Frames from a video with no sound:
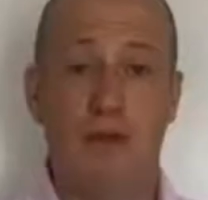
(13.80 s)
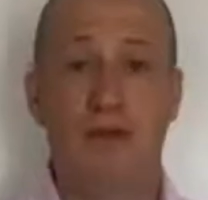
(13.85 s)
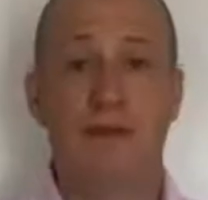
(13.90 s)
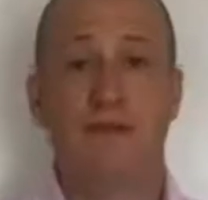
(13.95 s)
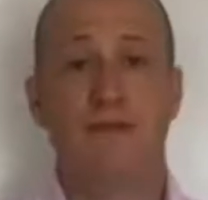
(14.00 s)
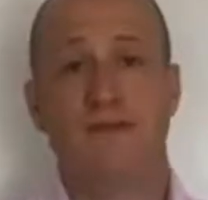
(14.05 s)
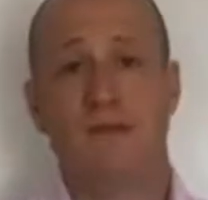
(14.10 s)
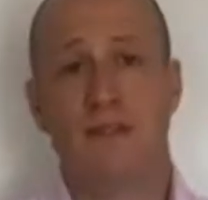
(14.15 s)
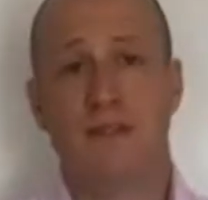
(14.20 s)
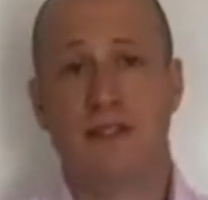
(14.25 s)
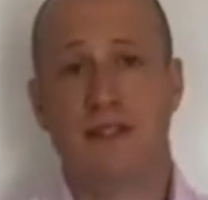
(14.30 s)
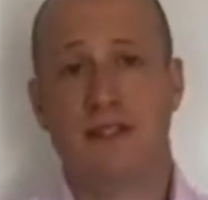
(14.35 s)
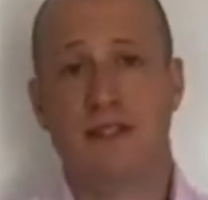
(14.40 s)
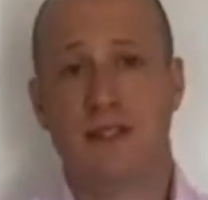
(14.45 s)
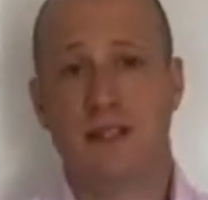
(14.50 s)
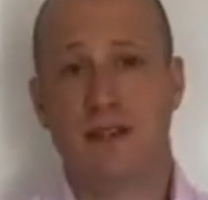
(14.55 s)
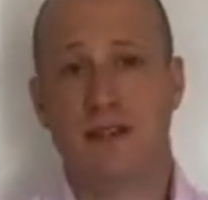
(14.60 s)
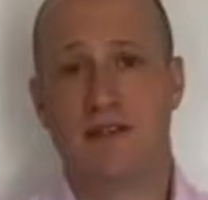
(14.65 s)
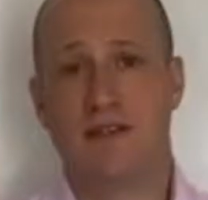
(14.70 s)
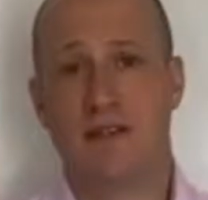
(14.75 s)
of the first
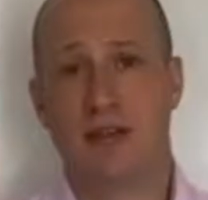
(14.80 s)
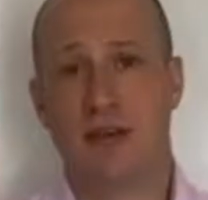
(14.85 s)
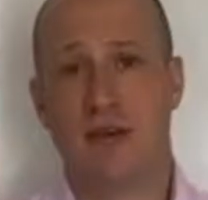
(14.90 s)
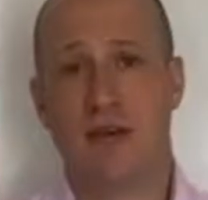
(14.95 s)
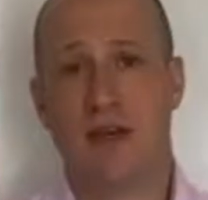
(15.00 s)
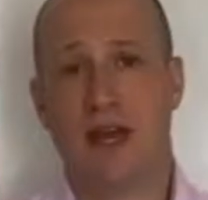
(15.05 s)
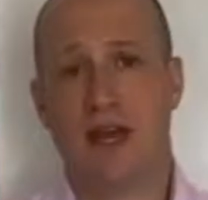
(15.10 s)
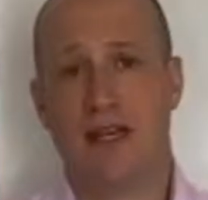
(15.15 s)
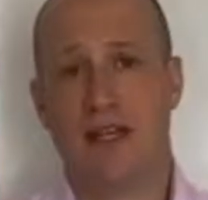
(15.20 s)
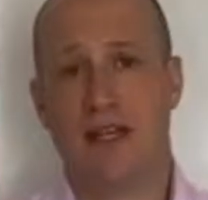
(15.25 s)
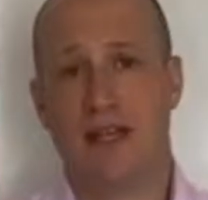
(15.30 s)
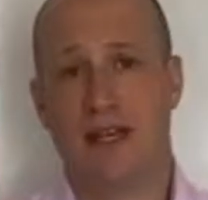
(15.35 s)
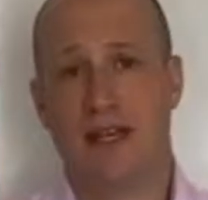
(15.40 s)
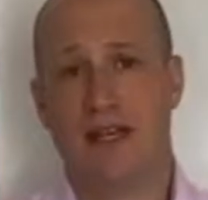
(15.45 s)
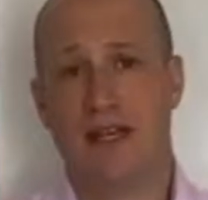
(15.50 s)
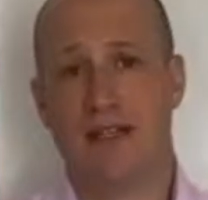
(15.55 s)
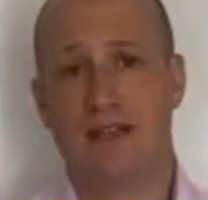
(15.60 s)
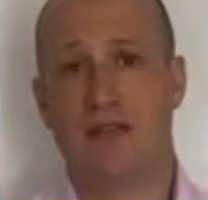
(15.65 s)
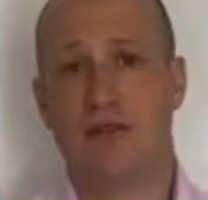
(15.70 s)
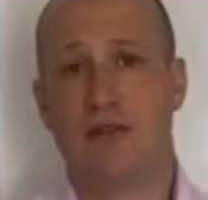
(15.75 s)
things to look at here,
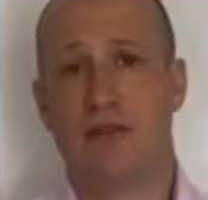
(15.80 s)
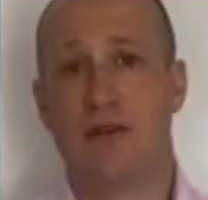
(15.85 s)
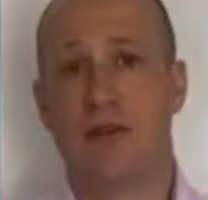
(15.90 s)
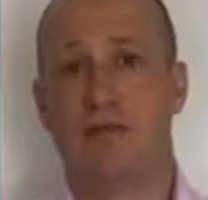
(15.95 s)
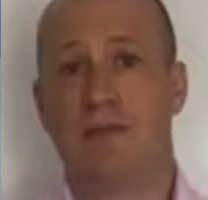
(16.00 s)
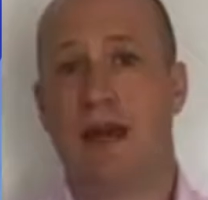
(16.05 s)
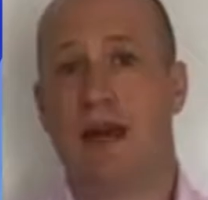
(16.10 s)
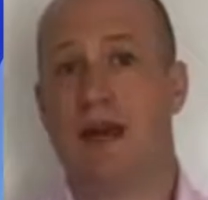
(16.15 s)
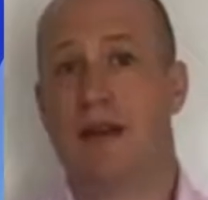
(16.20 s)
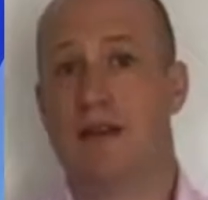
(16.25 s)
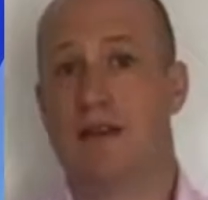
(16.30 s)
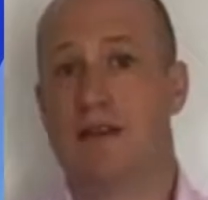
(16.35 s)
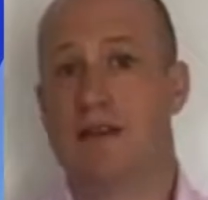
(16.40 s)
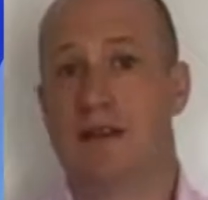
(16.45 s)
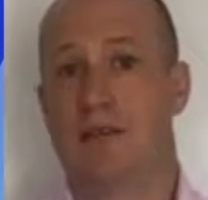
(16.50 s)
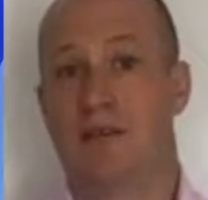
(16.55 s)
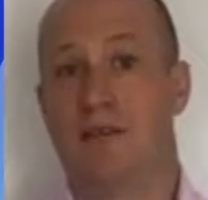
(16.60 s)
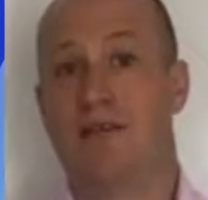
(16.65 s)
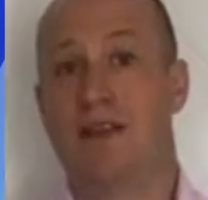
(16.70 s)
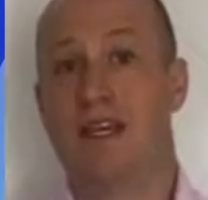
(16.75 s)
let's talk about
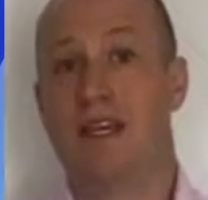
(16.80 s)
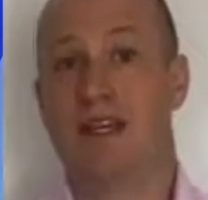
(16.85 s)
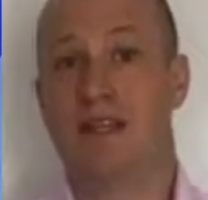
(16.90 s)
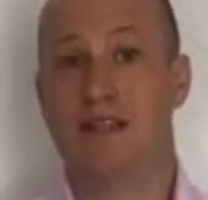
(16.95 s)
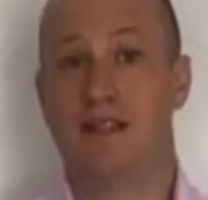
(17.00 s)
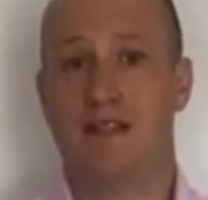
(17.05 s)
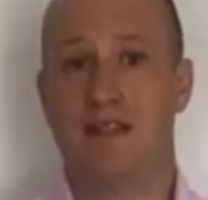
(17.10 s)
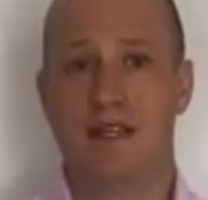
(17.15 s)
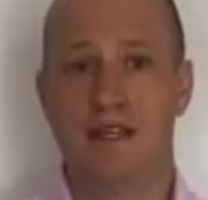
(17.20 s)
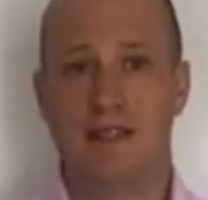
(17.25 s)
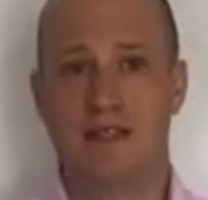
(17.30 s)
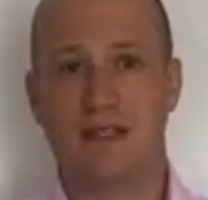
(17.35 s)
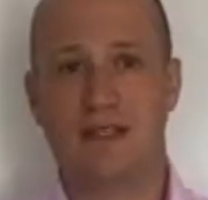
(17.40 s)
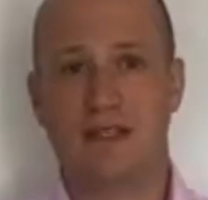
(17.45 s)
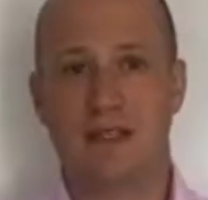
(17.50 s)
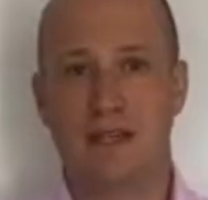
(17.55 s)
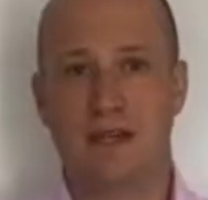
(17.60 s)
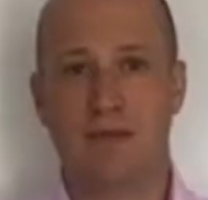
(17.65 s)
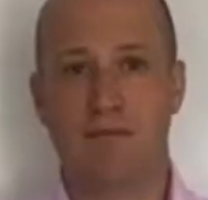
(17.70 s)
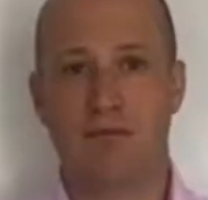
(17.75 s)
some of the
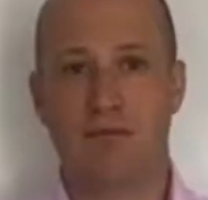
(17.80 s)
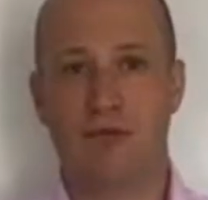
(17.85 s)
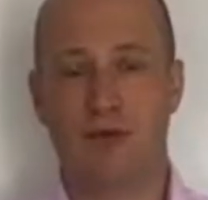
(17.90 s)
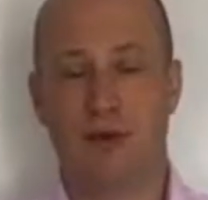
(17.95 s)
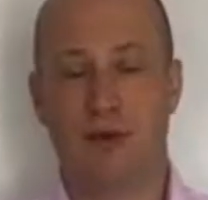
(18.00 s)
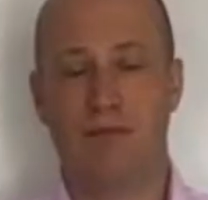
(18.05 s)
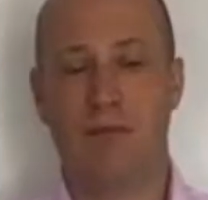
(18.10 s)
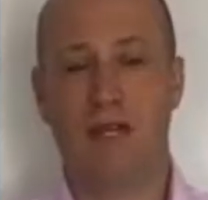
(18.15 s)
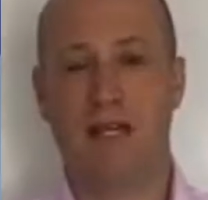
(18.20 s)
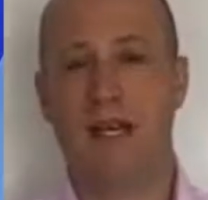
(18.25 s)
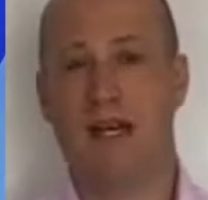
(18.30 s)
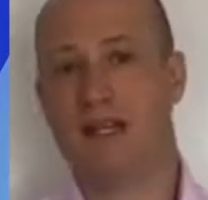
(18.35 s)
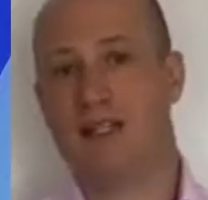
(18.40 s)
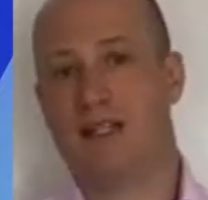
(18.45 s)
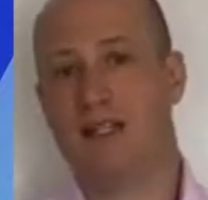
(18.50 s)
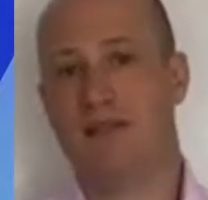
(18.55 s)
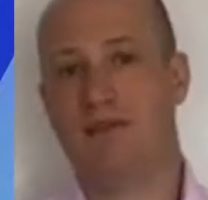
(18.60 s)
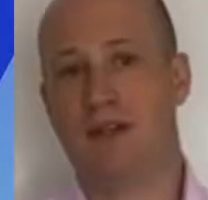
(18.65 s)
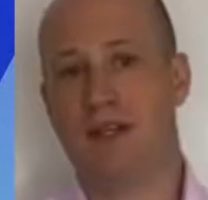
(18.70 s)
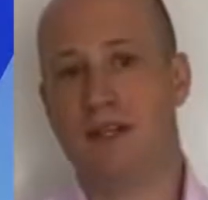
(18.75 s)
existing property
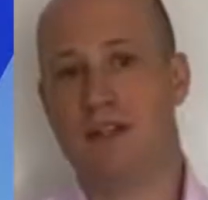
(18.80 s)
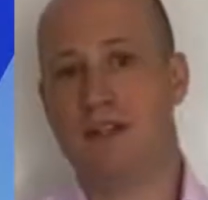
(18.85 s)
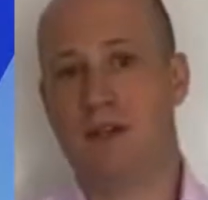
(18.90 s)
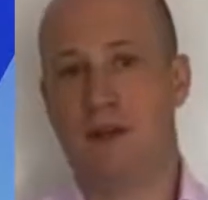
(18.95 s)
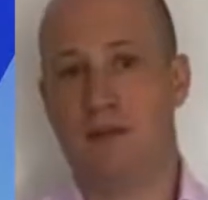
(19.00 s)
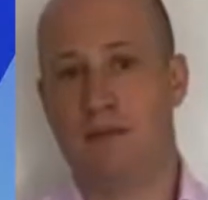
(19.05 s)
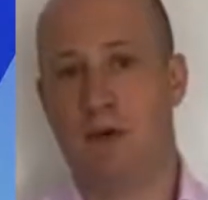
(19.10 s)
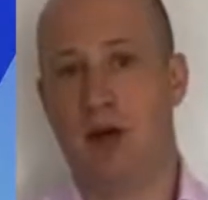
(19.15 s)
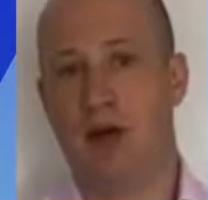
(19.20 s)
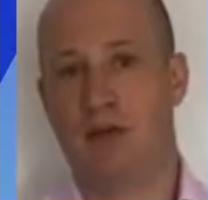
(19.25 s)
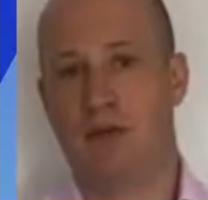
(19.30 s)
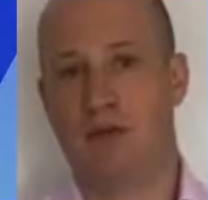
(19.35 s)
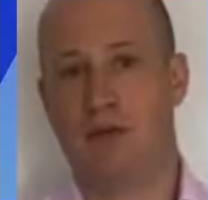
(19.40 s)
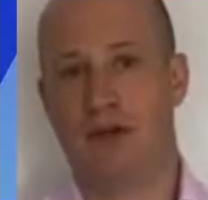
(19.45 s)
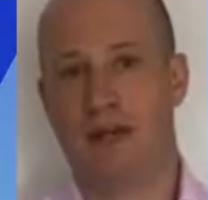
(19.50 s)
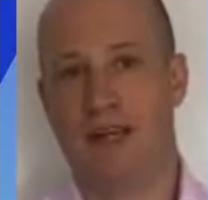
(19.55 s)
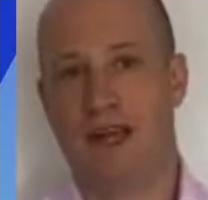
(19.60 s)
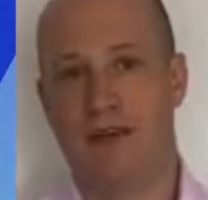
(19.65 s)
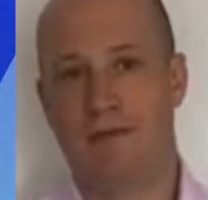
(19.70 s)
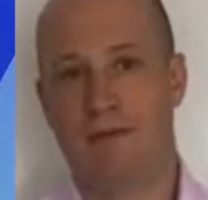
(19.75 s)
activities that you might
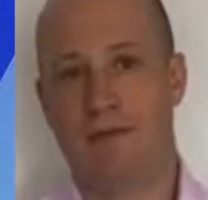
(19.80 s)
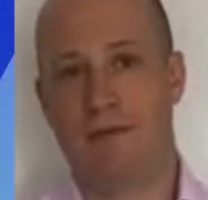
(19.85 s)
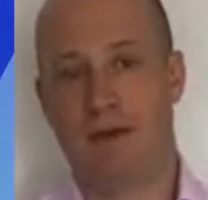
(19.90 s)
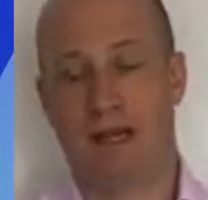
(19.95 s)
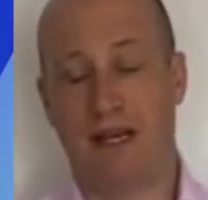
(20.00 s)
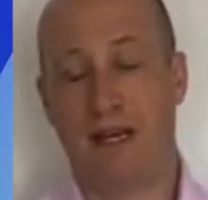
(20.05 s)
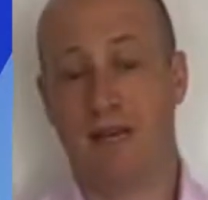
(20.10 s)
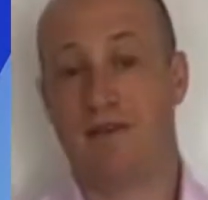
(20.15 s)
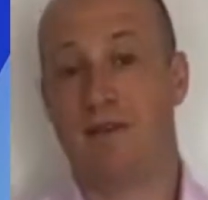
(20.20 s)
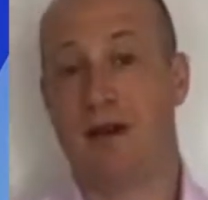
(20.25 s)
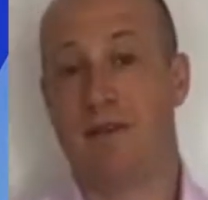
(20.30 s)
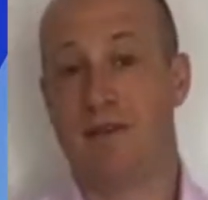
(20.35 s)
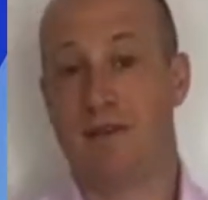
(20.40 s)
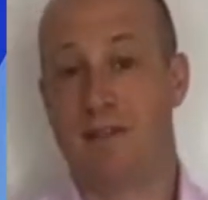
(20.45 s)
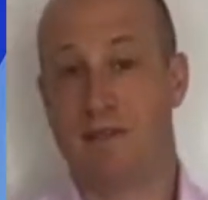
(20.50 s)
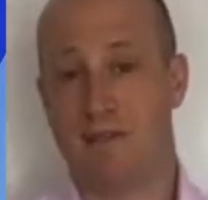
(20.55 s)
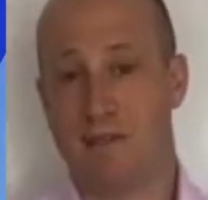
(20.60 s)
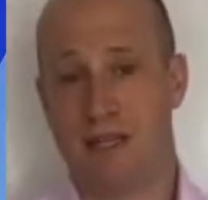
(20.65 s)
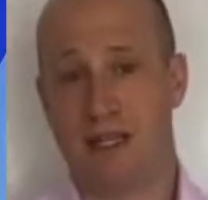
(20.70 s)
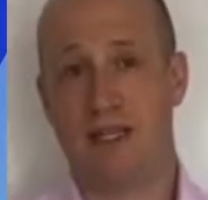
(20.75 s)
already have in place, maybe
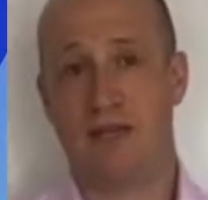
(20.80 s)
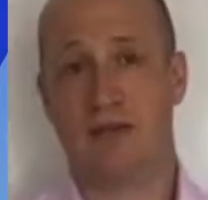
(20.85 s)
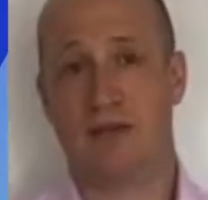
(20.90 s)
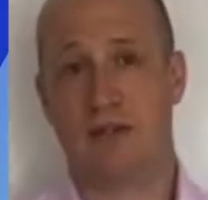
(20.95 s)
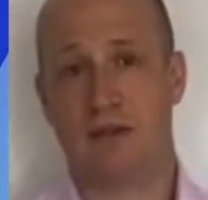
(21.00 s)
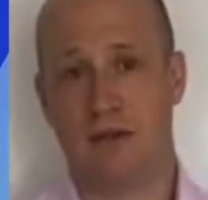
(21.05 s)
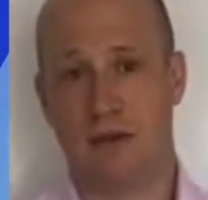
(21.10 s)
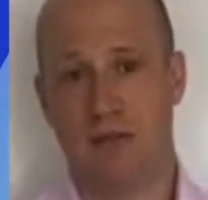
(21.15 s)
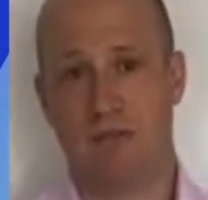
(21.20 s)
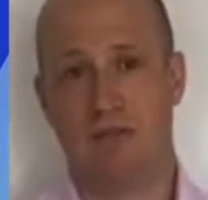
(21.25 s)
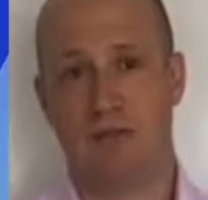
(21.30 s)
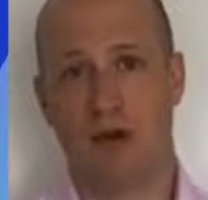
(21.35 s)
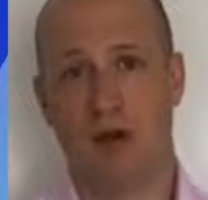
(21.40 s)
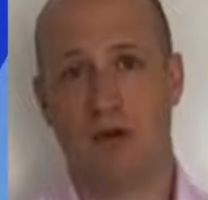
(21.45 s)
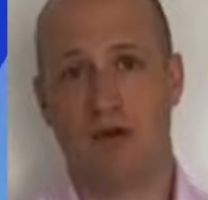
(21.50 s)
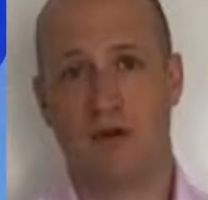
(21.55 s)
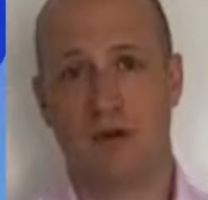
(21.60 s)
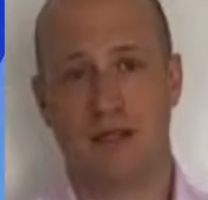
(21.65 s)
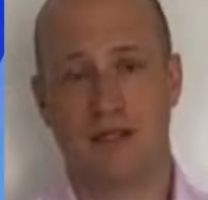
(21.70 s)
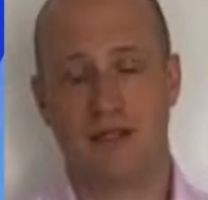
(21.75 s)
some deals that are in
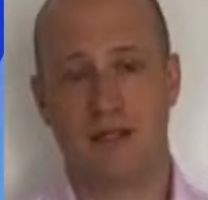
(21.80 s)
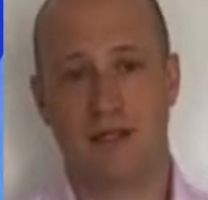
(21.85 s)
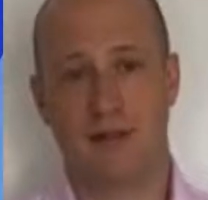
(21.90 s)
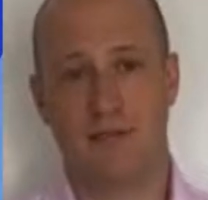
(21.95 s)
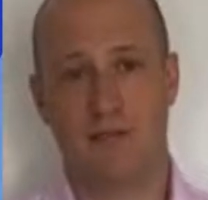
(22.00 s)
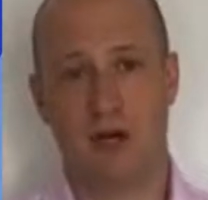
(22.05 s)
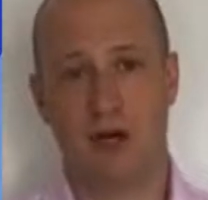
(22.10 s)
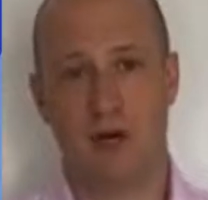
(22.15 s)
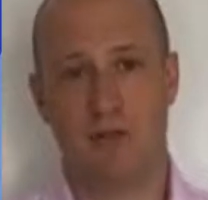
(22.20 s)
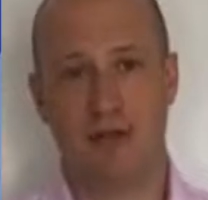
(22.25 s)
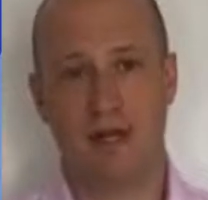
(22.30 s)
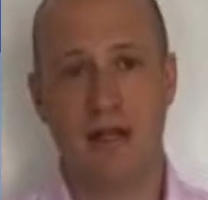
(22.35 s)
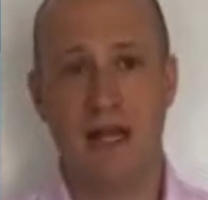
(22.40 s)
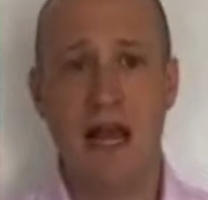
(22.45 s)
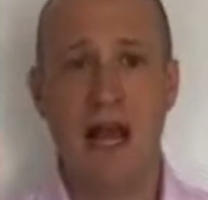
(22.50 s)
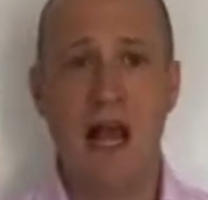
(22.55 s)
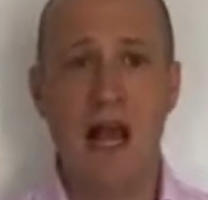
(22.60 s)
progress at the moment.